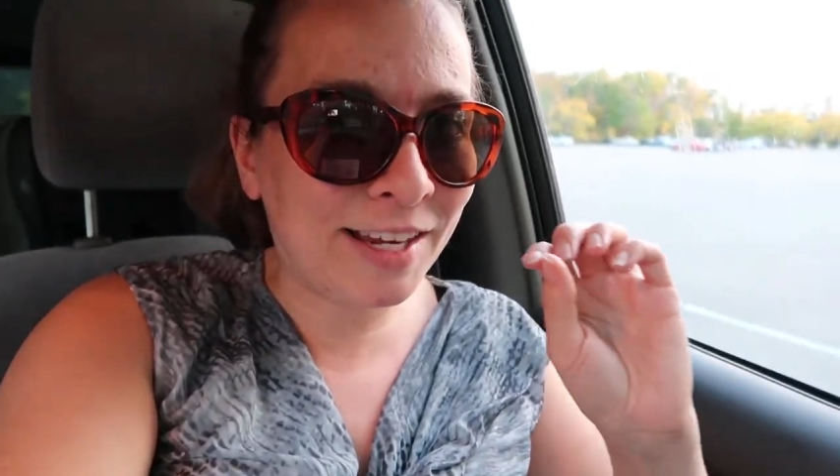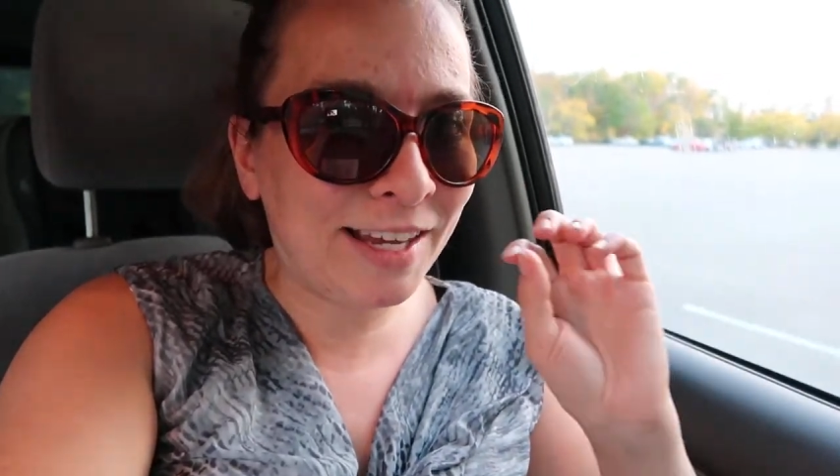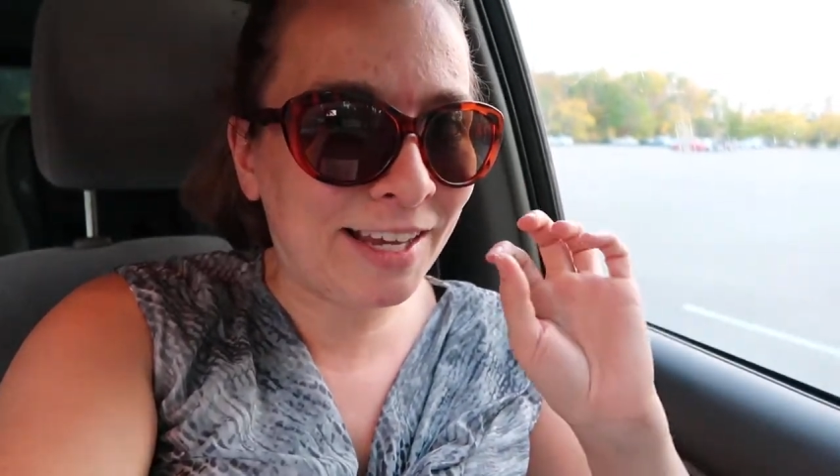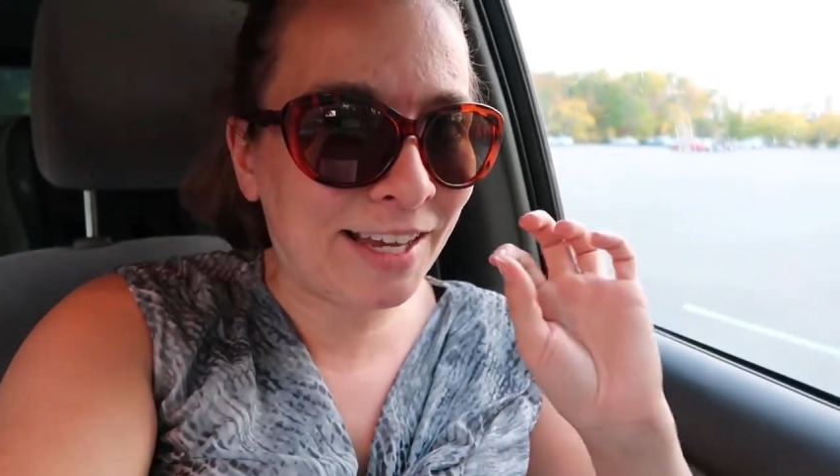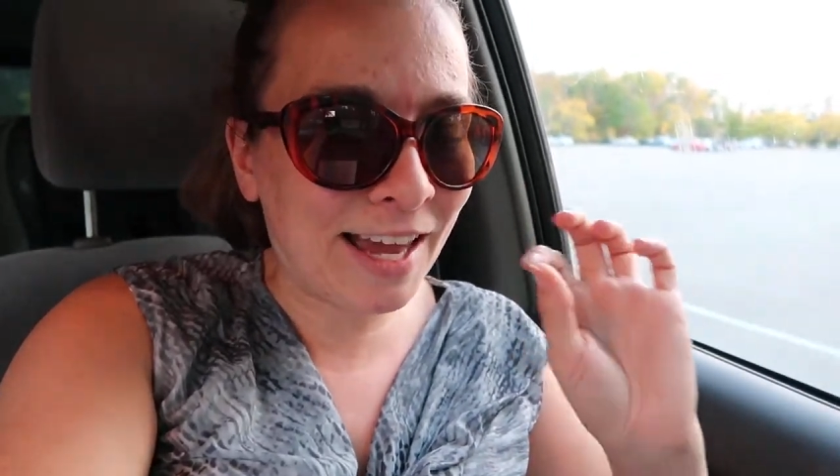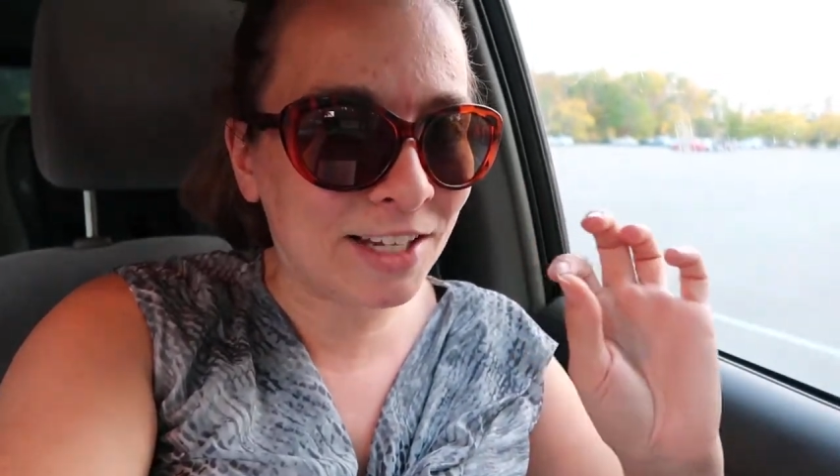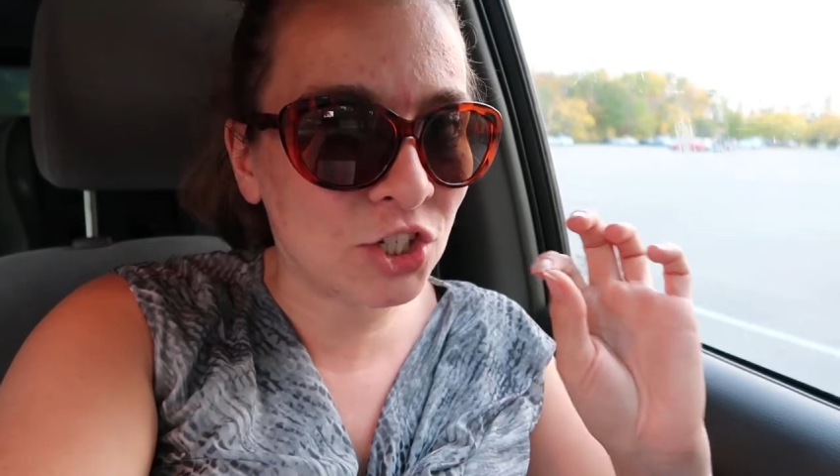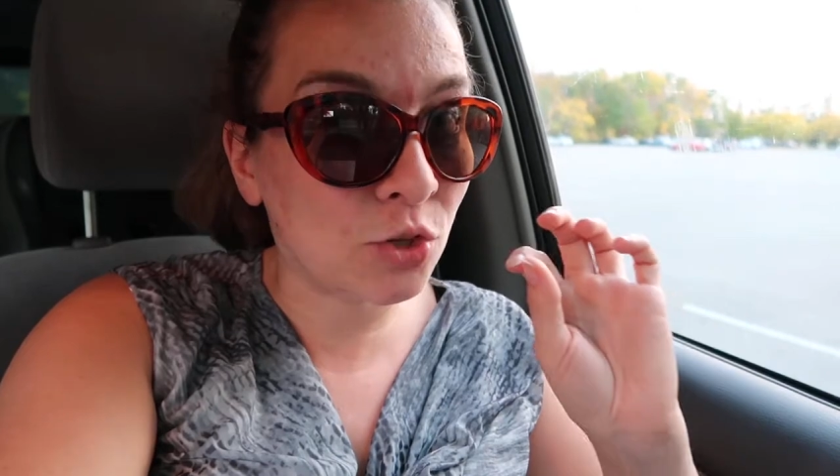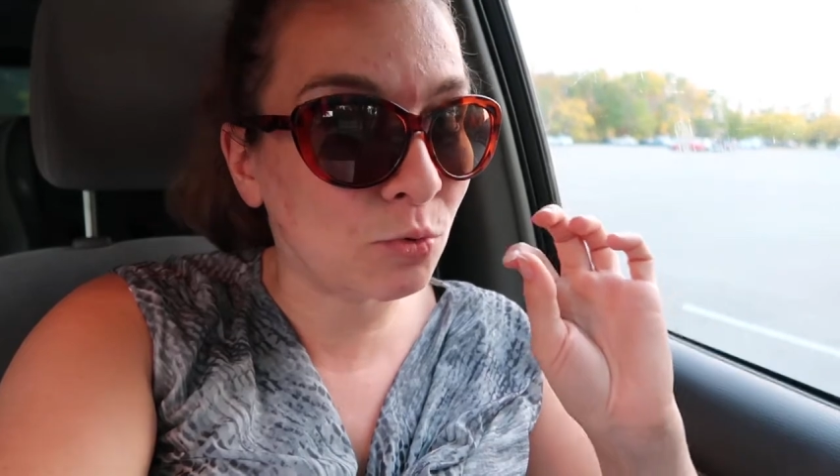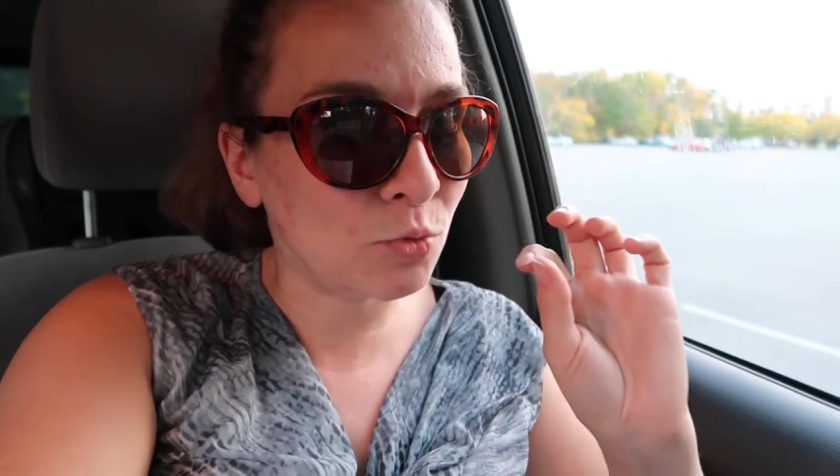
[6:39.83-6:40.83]
he can
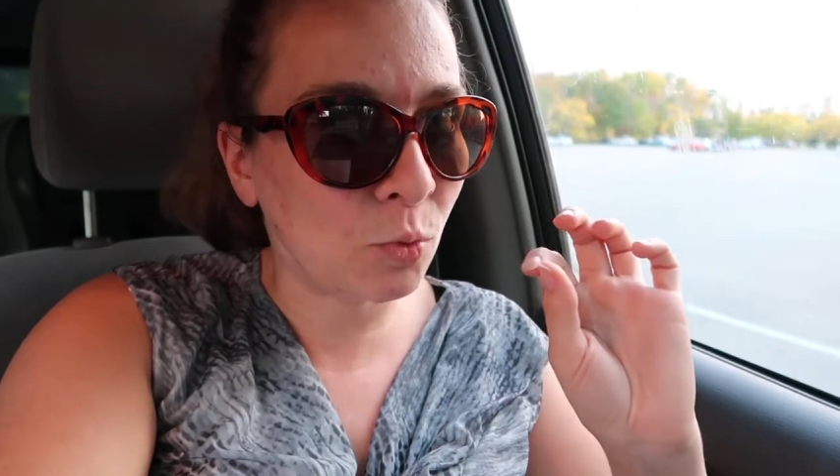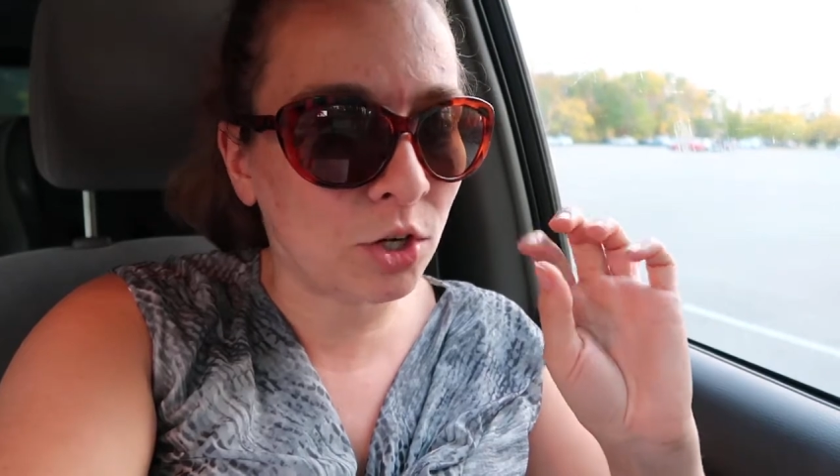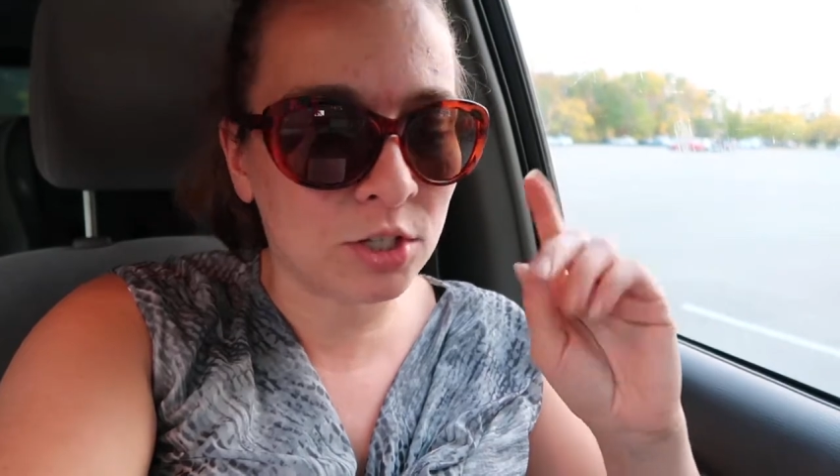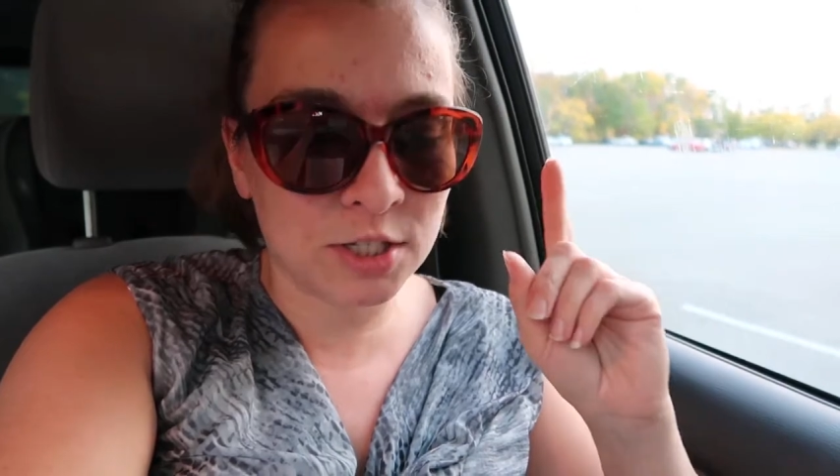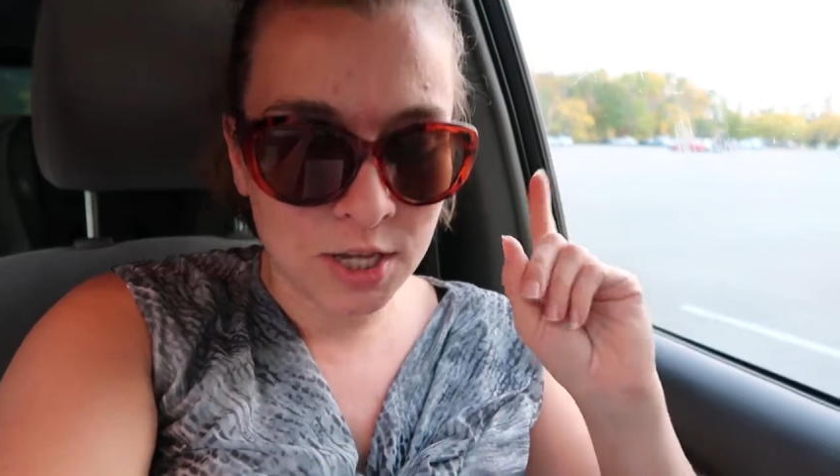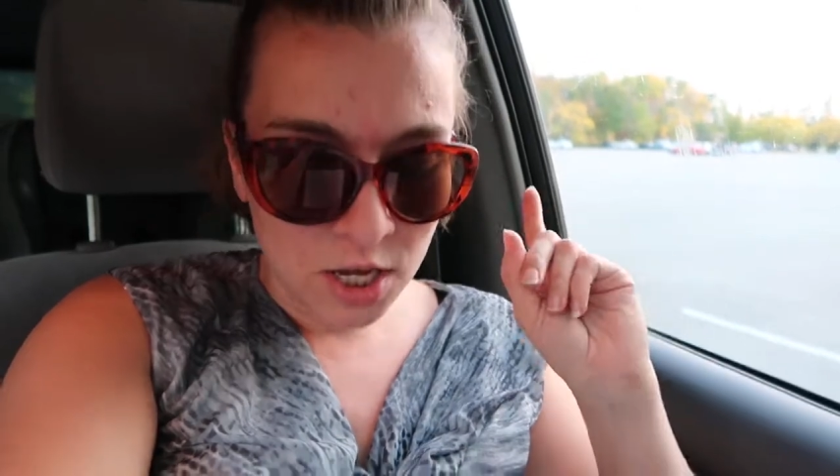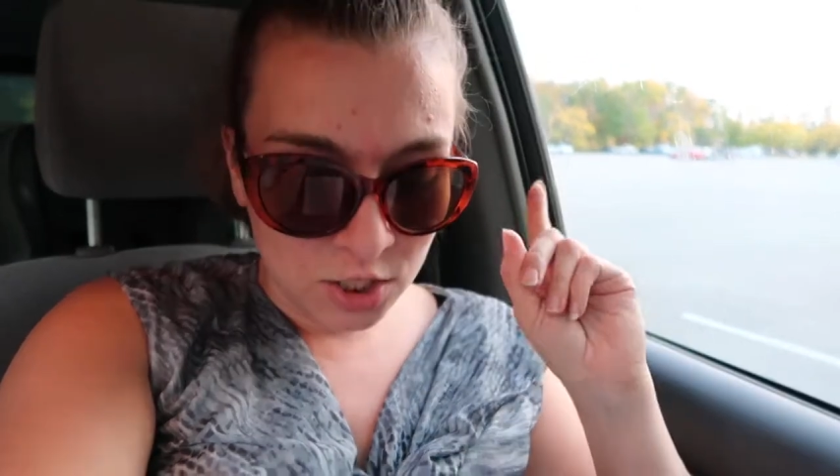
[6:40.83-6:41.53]
catch those words.